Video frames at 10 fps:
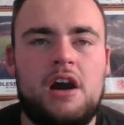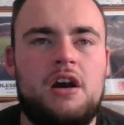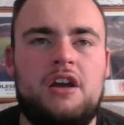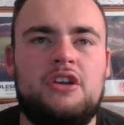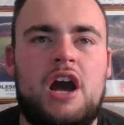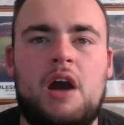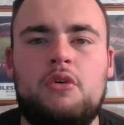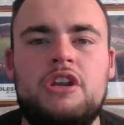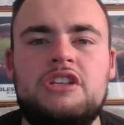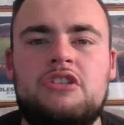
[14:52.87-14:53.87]
you know, how
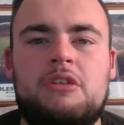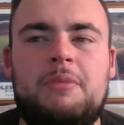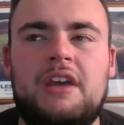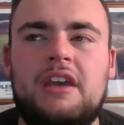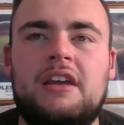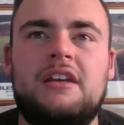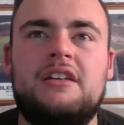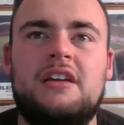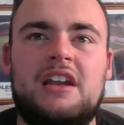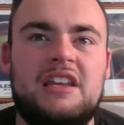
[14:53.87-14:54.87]
good he's going to be,
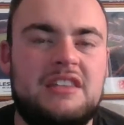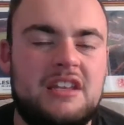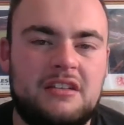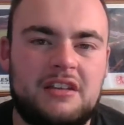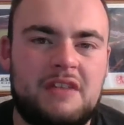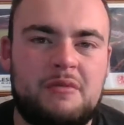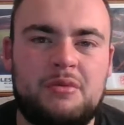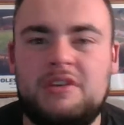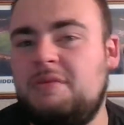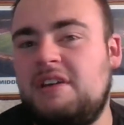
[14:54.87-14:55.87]
and he didn't live up
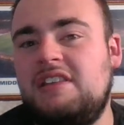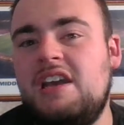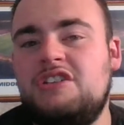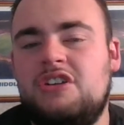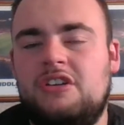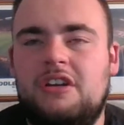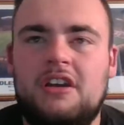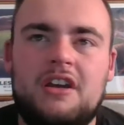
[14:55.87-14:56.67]
to his expectation.